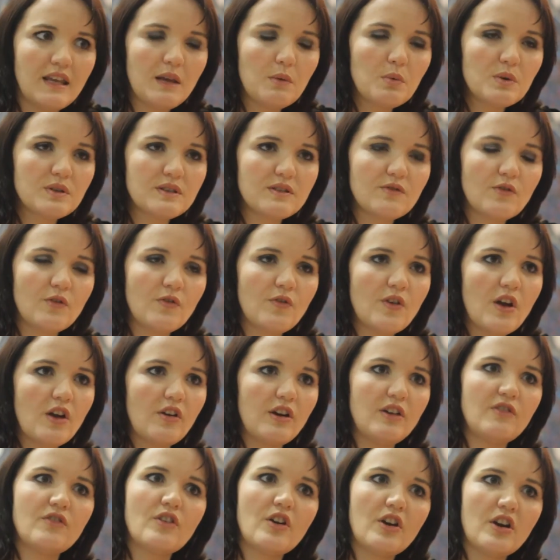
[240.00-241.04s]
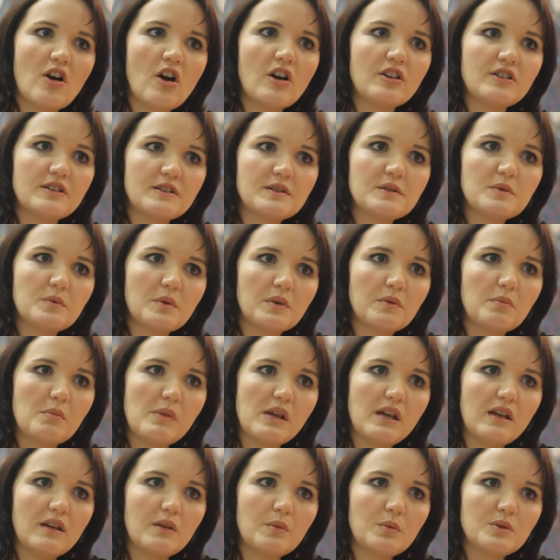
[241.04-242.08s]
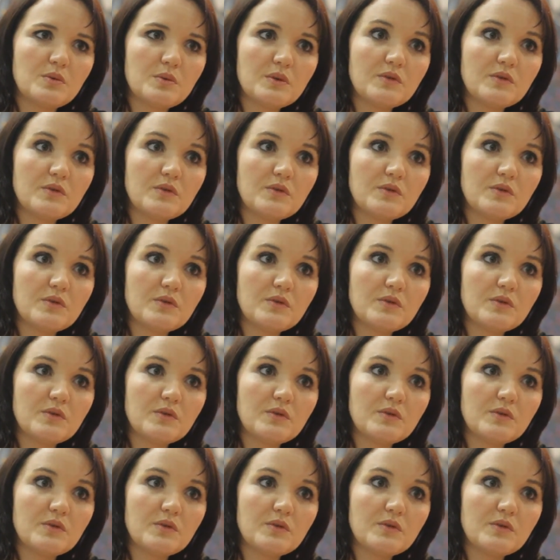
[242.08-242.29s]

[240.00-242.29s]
he was very, very honest with me, which